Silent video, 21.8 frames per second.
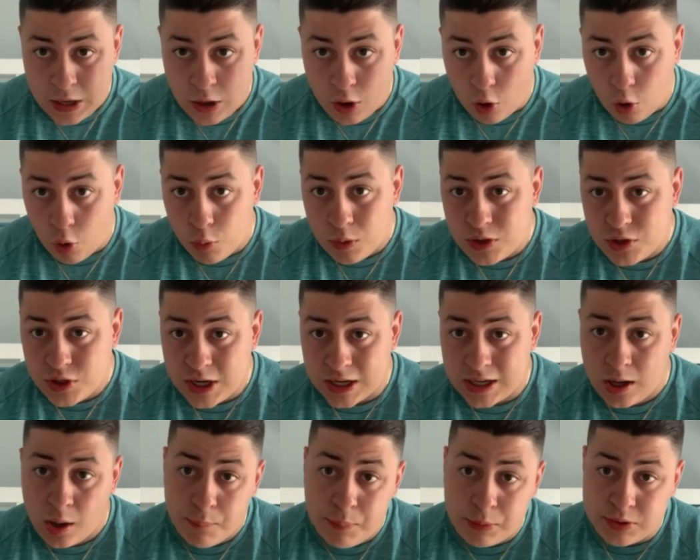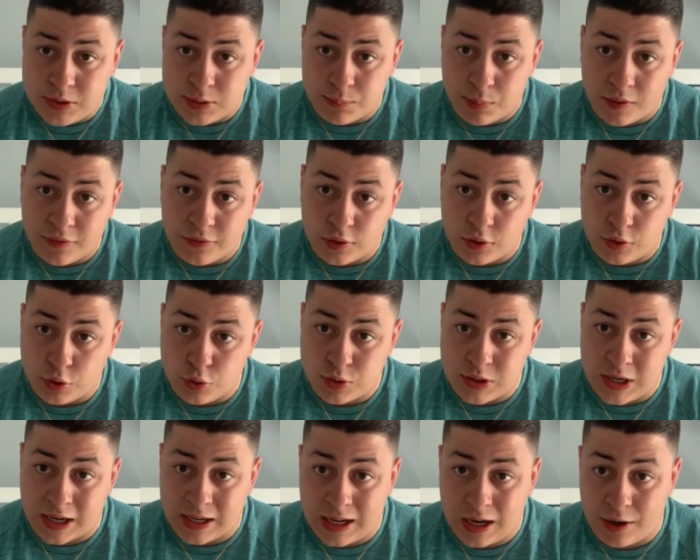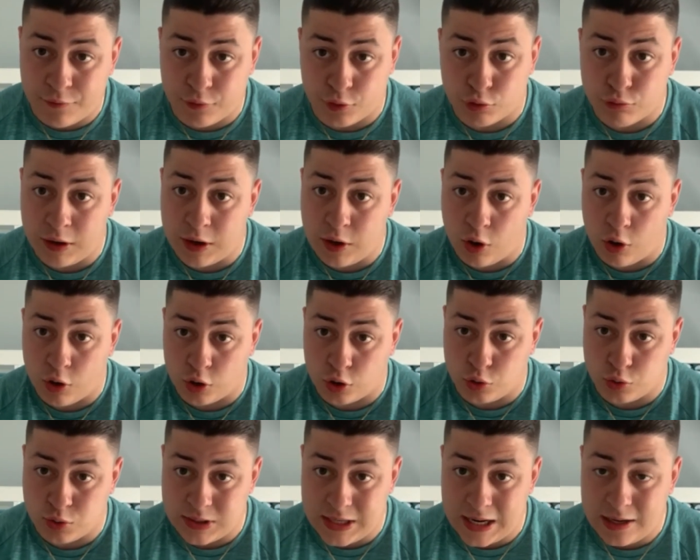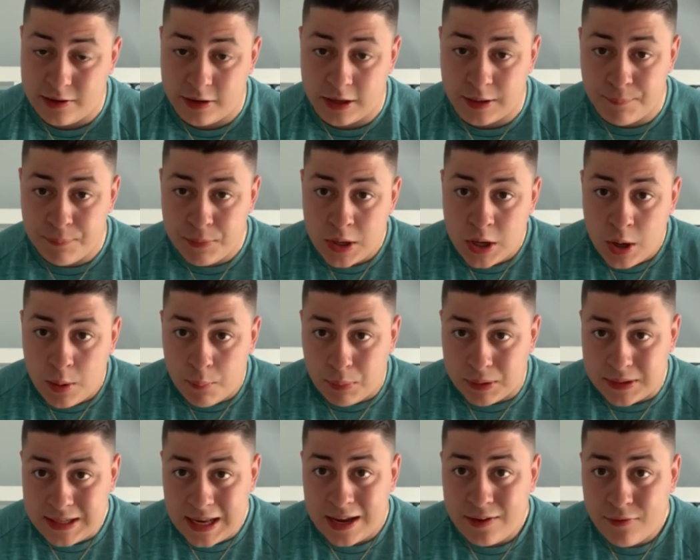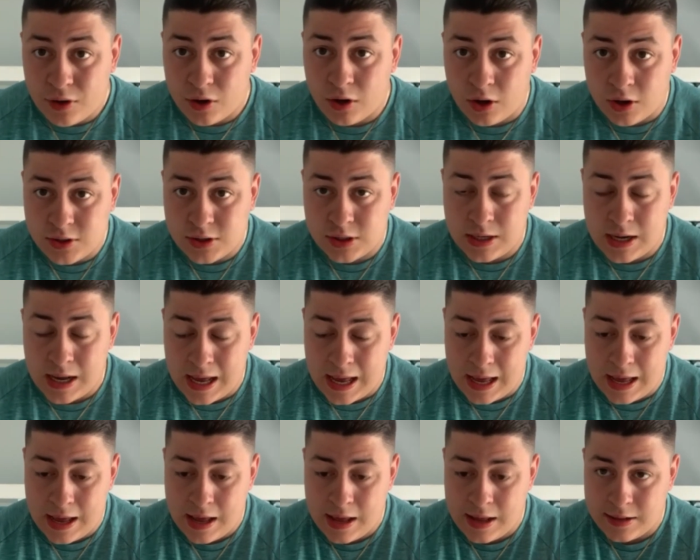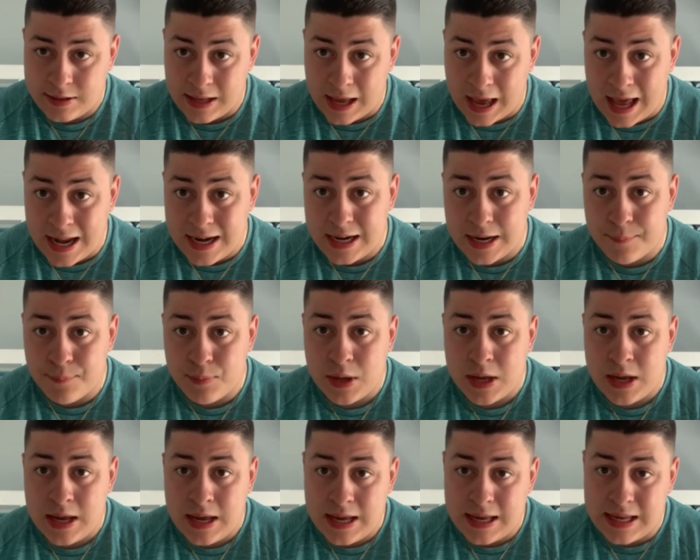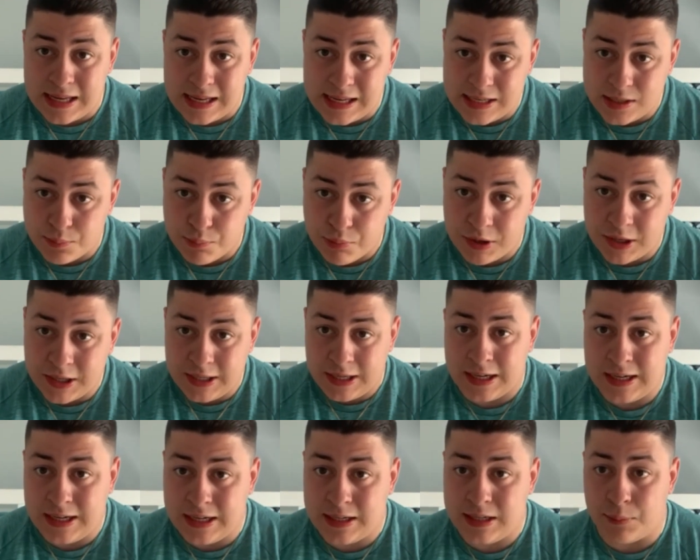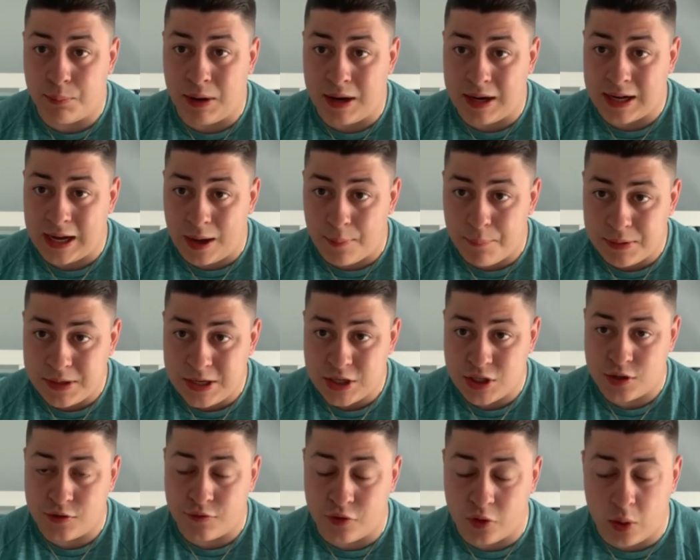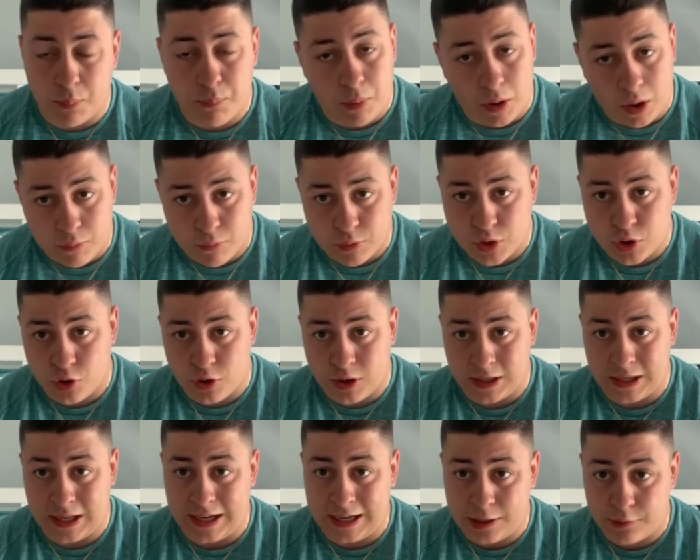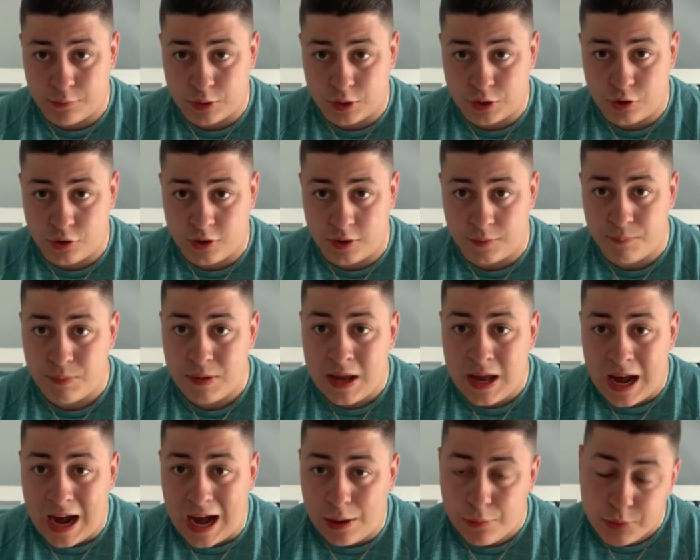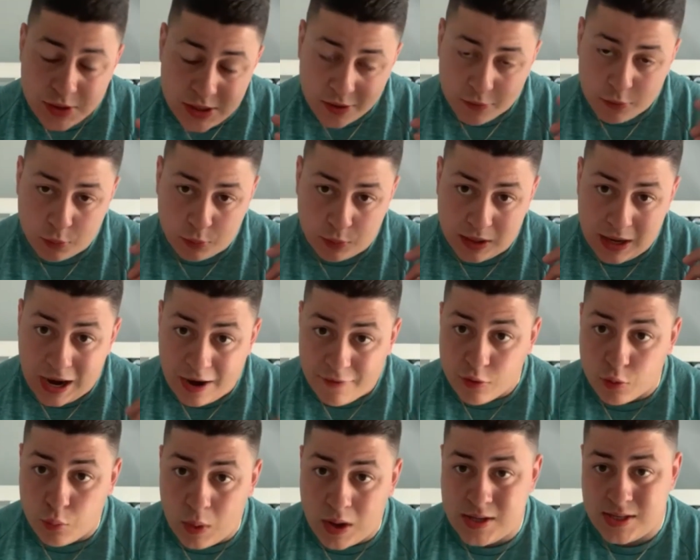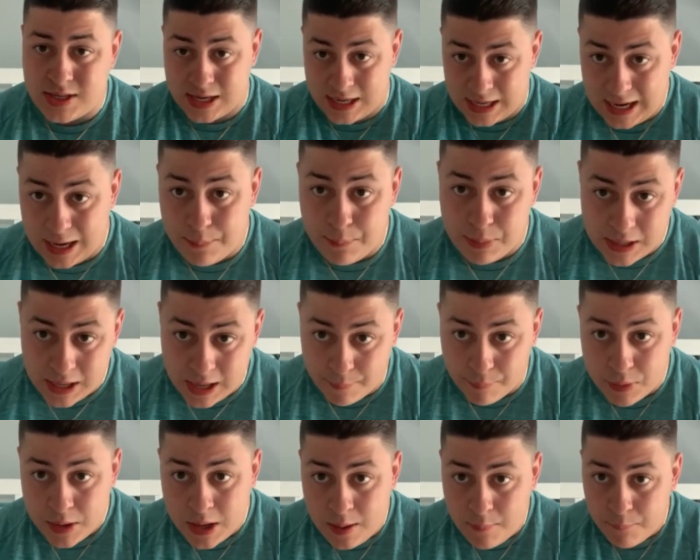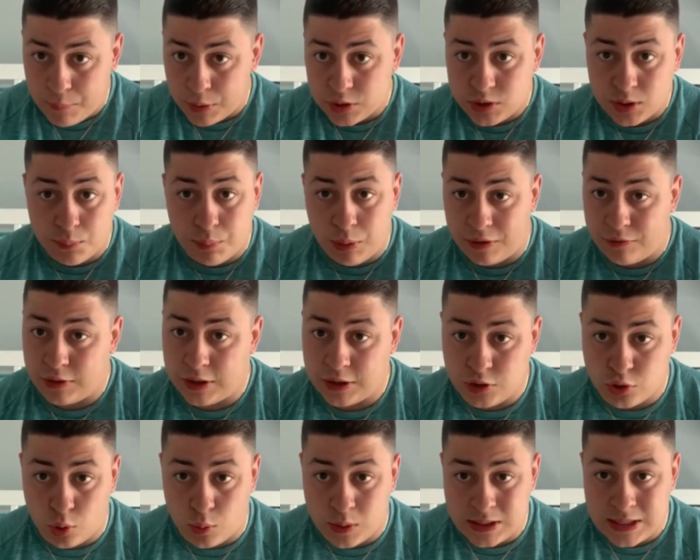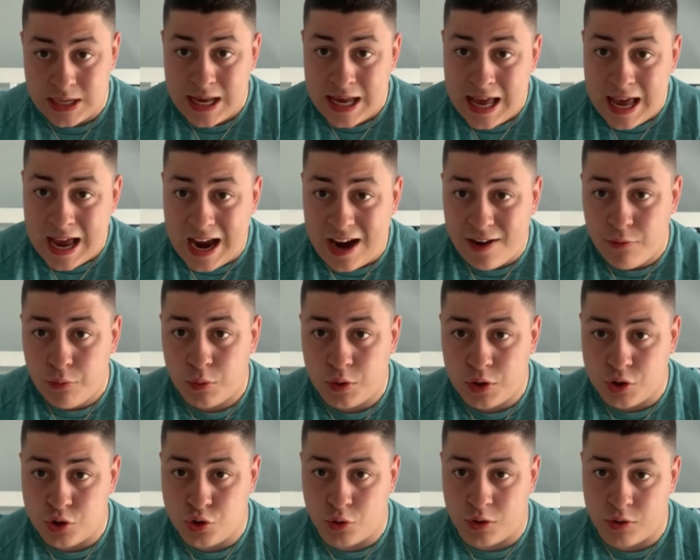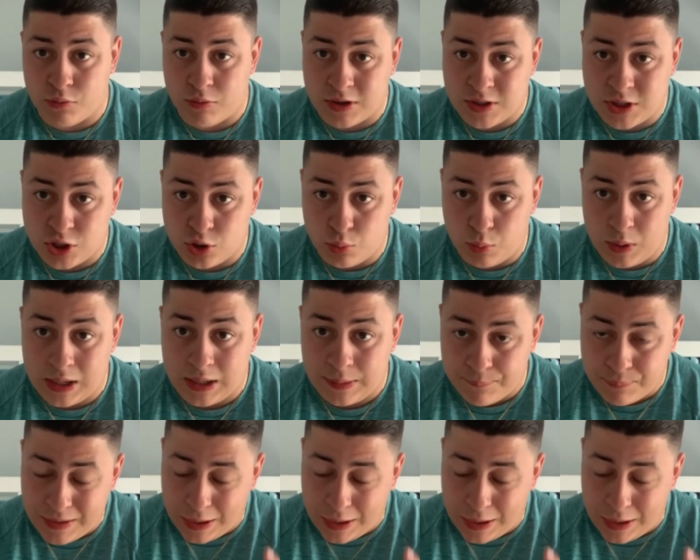Always check out BuiltInBuffaloNews.com for great articles daily. But Tavon Austin, to end it, he is bringing in to play competition for the punt returning and kick returning. I will see everyone every Wednesday at 8 p.m. Built in Buffalo as always. Everyone enjoy the rest of the week.